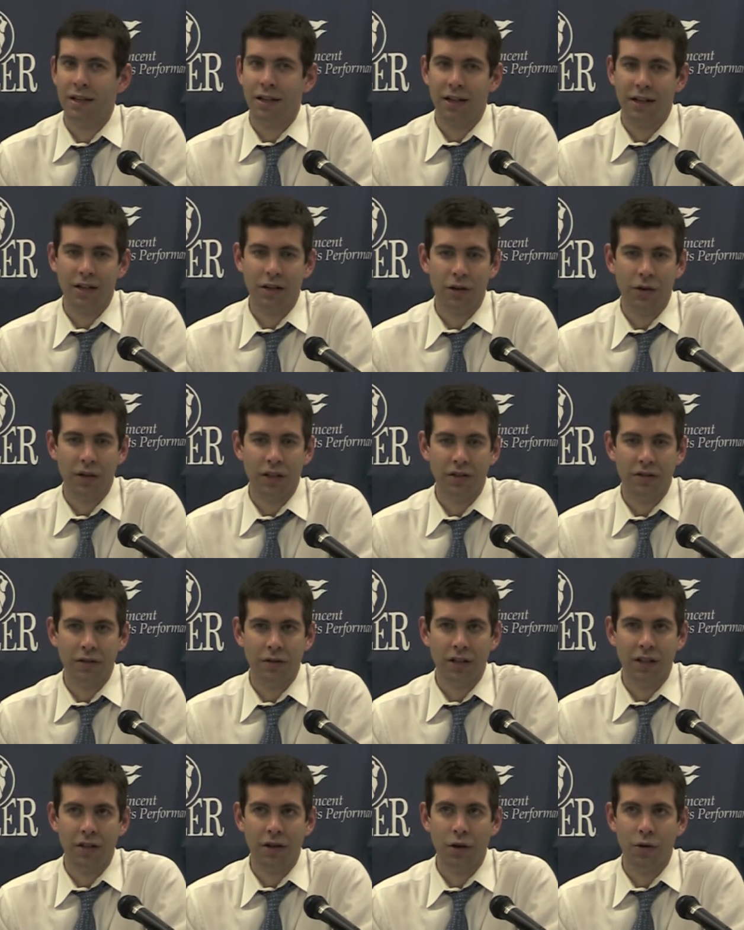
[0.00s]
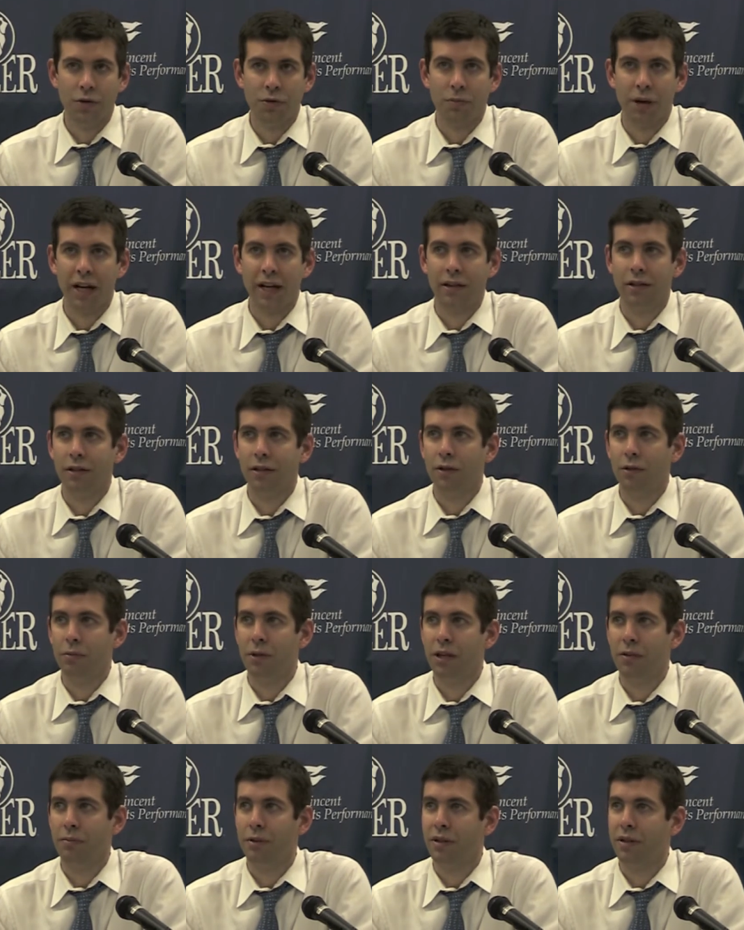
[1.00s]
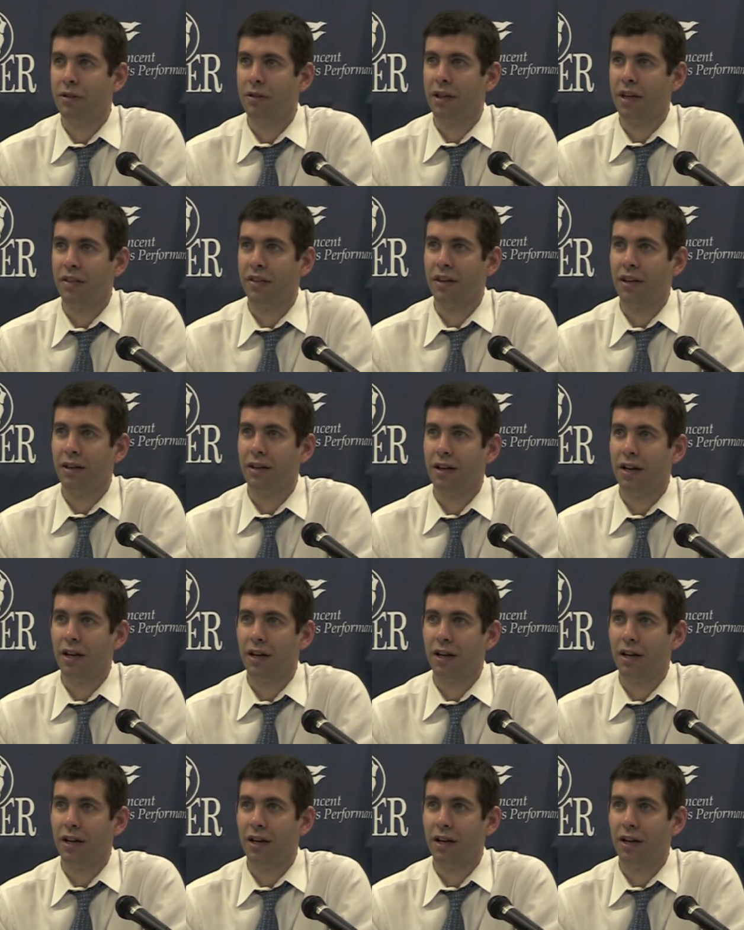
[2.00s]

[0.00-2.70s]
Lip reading: I know he knows Mike a little bit, but I think